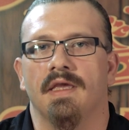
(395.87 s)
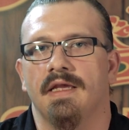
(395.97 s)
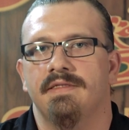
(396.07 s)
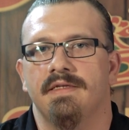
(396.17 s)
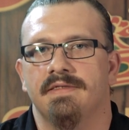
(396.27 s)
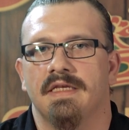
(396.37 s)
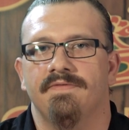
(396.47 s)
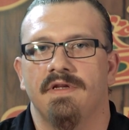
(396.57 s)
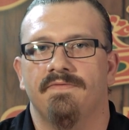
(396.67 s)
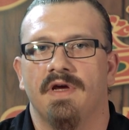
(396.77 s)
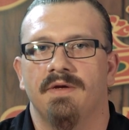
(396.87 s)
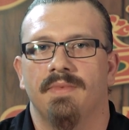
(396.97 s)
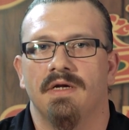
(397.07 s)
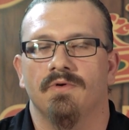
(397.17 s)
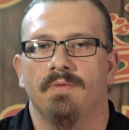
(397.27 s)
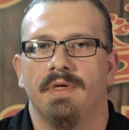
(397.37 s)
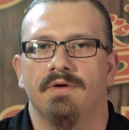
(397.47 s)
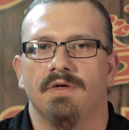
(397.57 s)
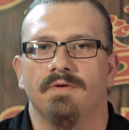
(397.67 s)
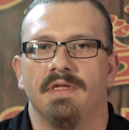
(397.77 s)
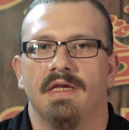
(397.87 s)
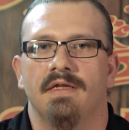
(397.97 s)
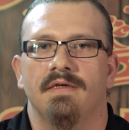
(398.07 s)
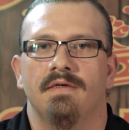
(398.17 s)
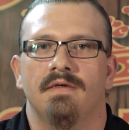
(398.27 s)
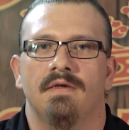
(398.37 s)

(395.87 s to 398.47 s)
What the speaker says: 1875 by Romeo y Julieta.